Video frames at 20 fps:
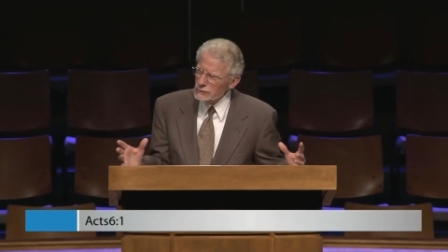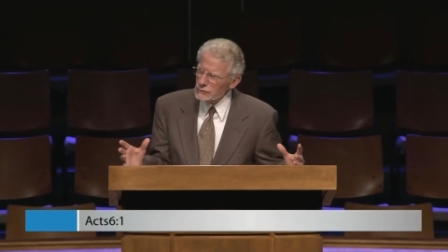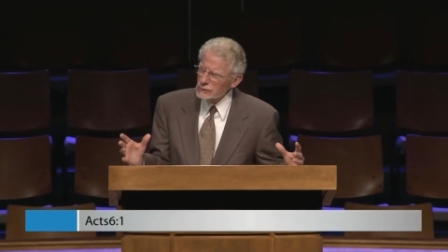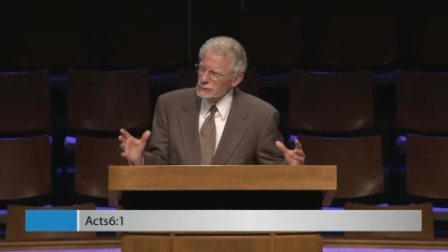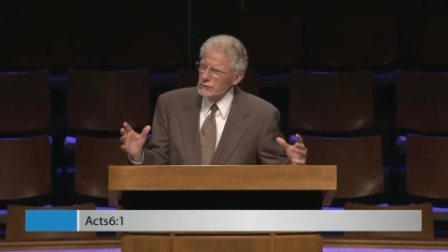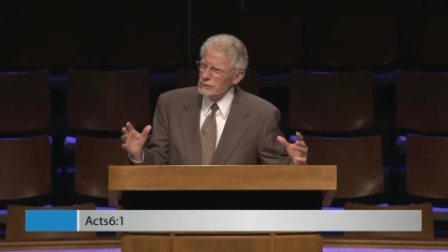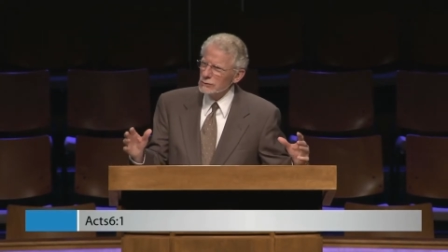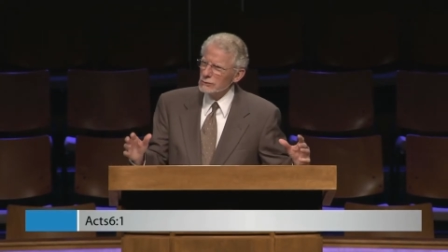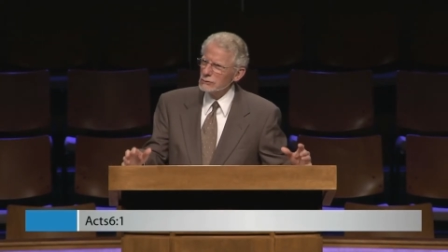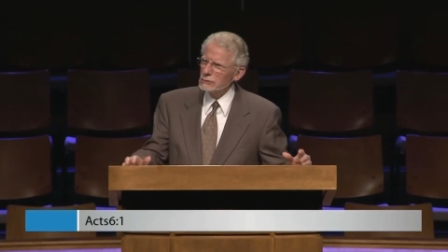
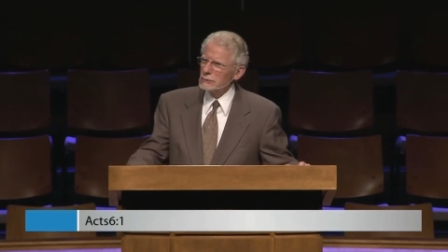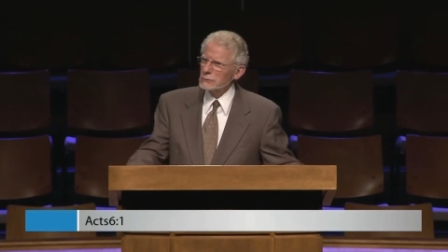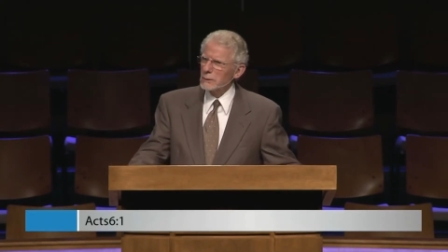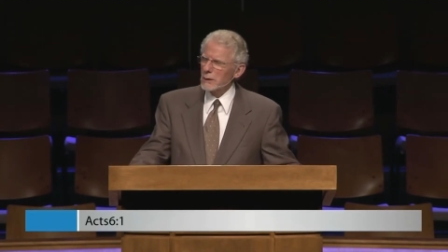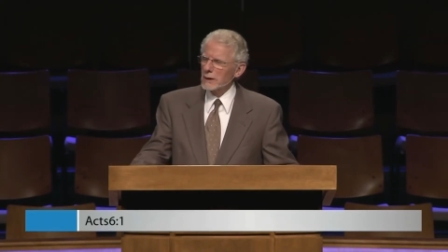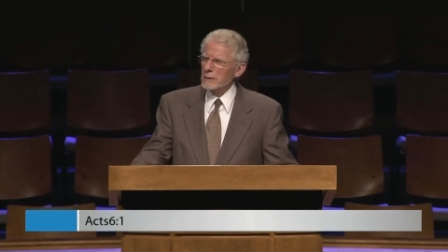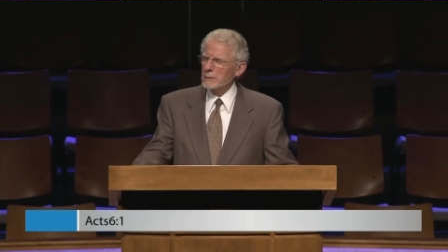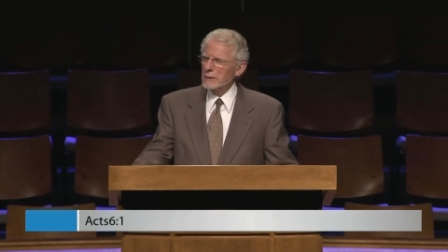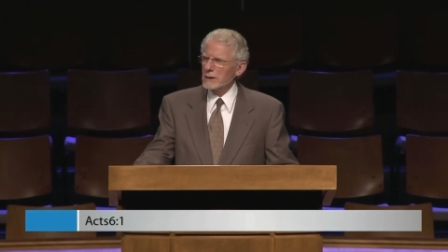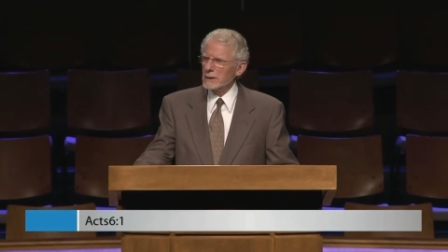Jews
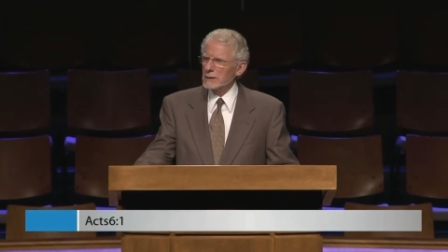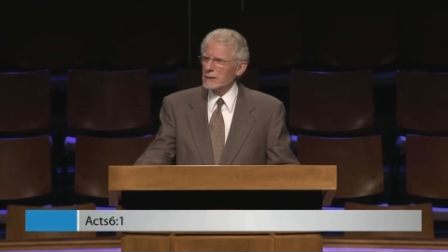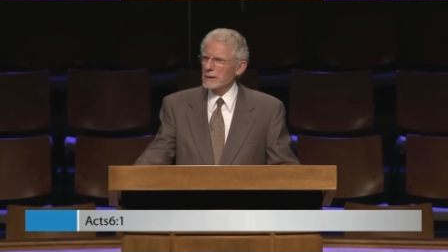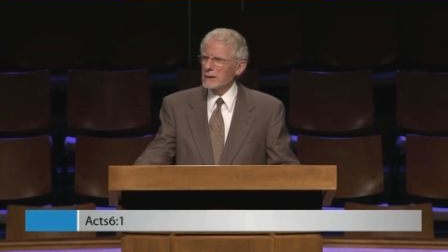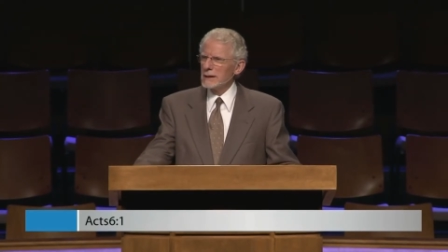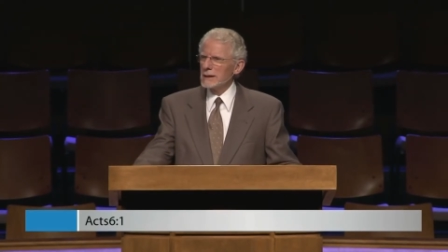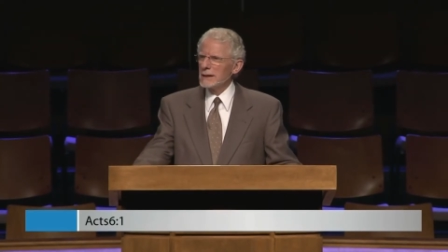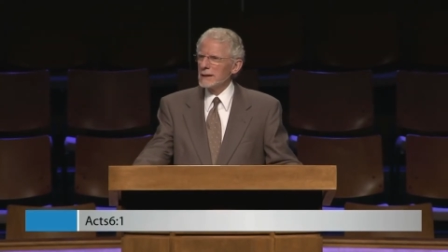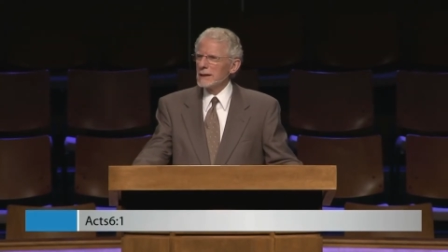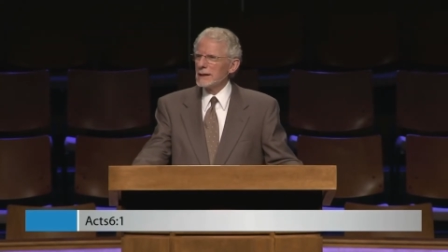
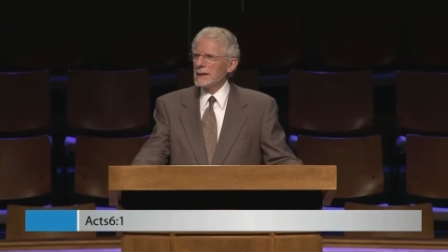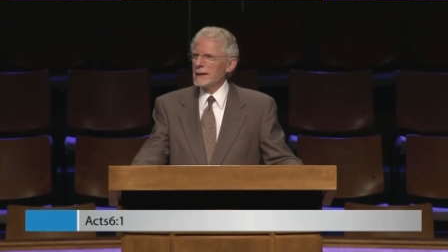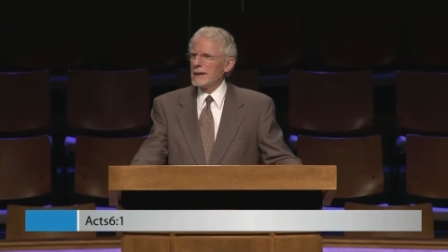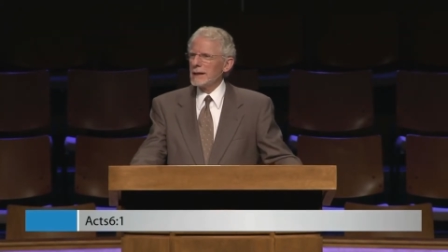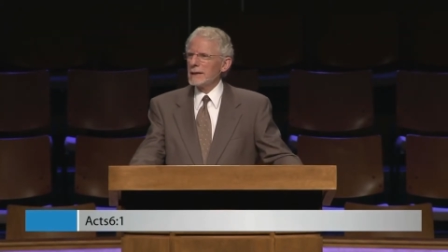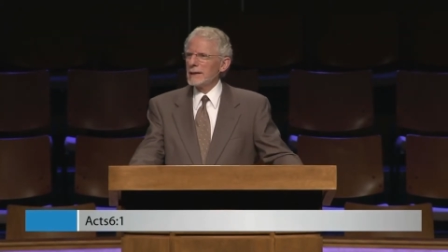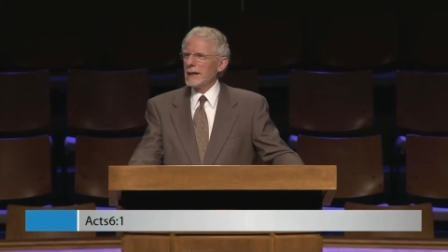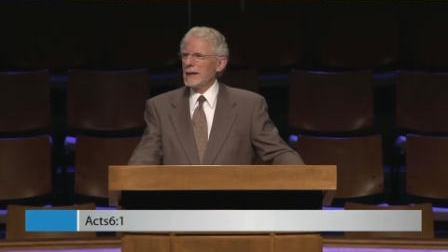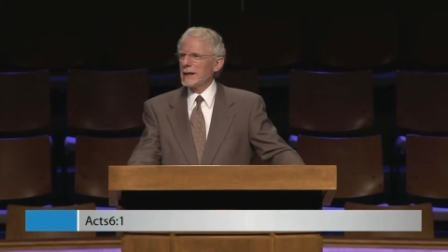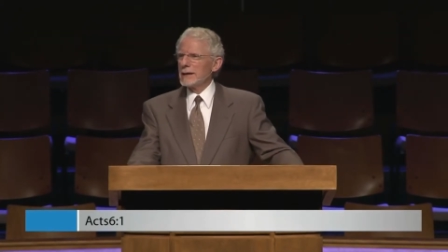primarily
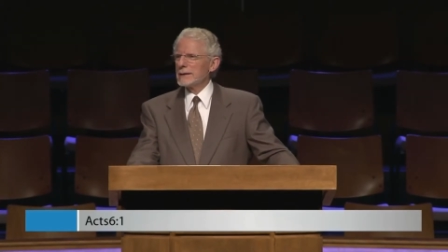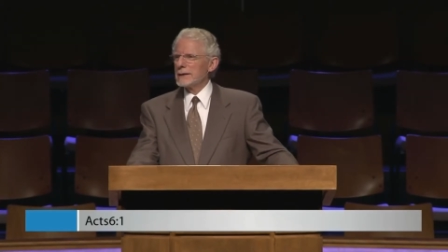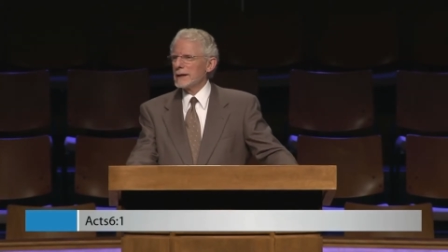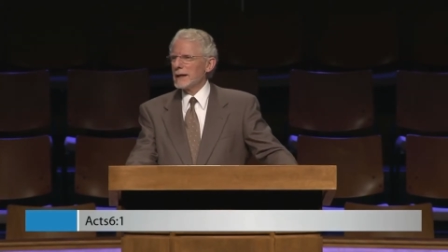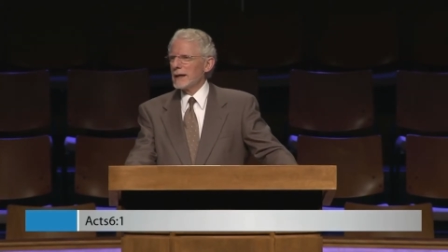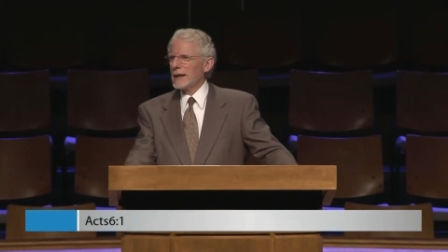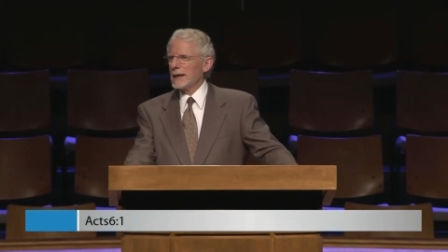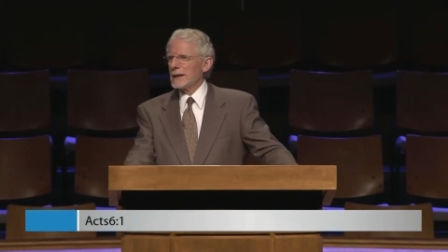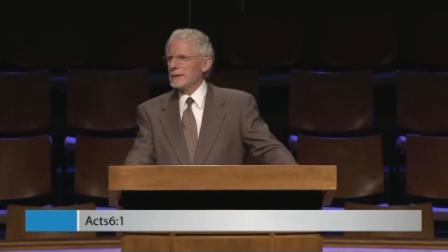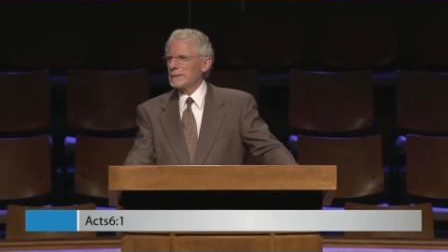that
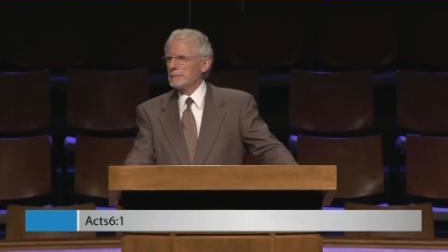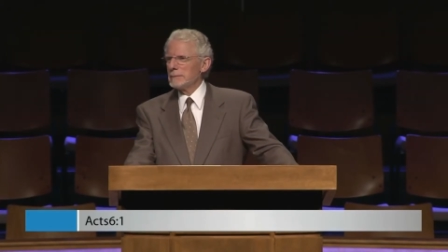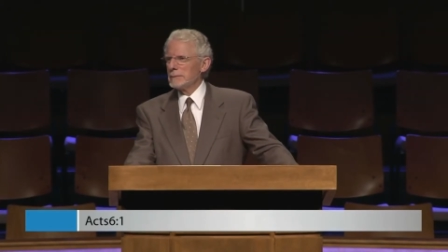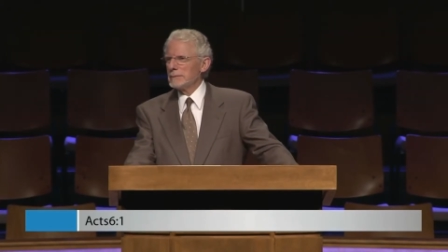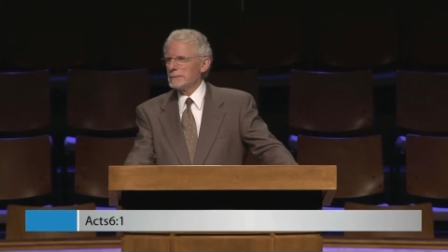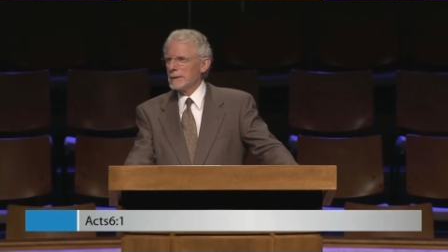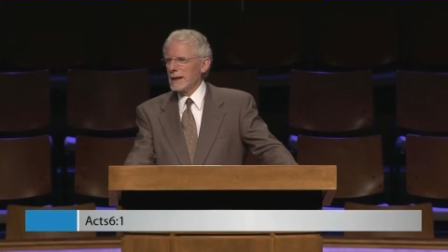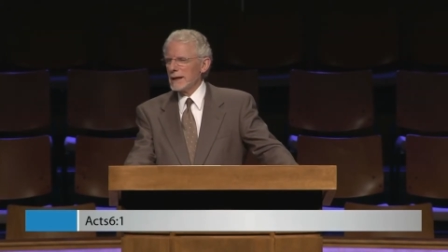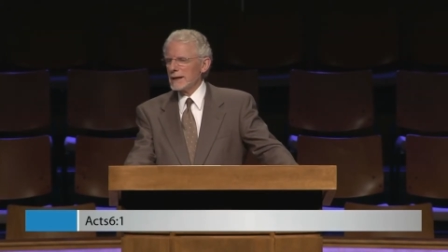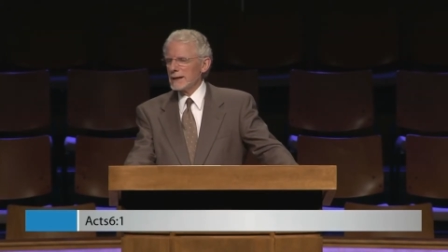uh, had
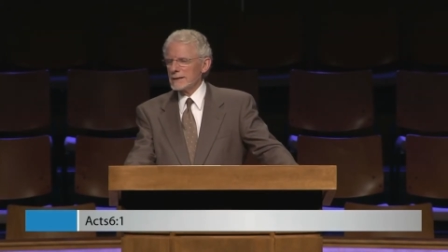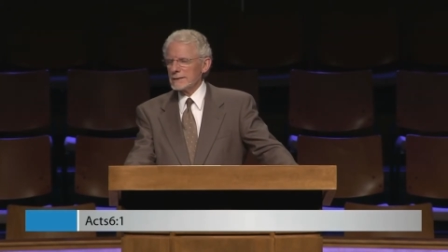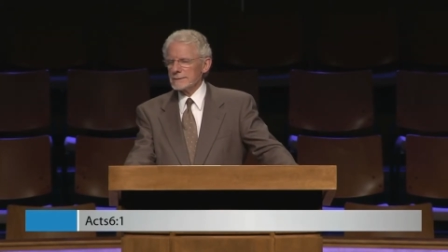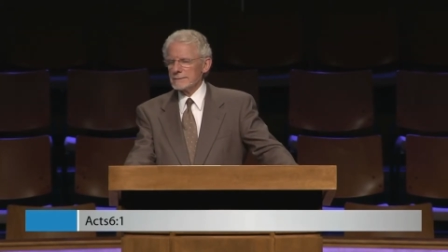uh,